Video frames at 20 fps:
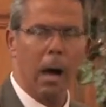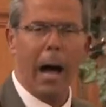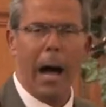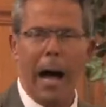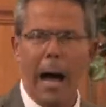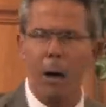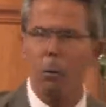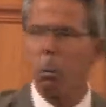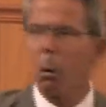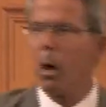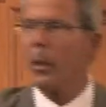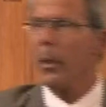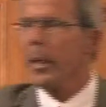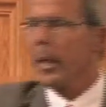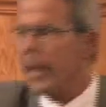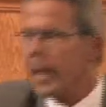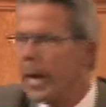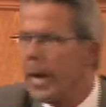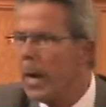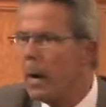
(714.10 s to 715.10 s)
I want
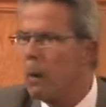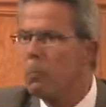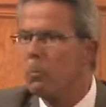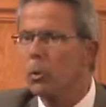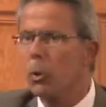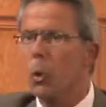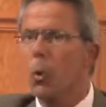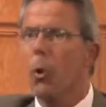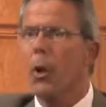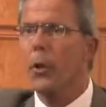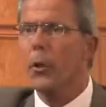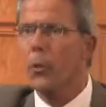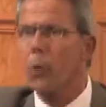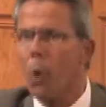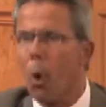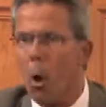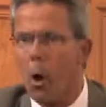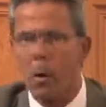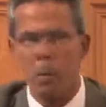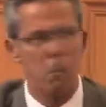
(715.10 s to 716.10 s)
him to
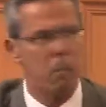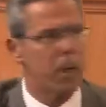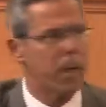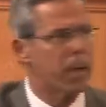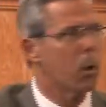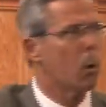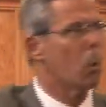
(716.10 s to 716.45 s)
anoint me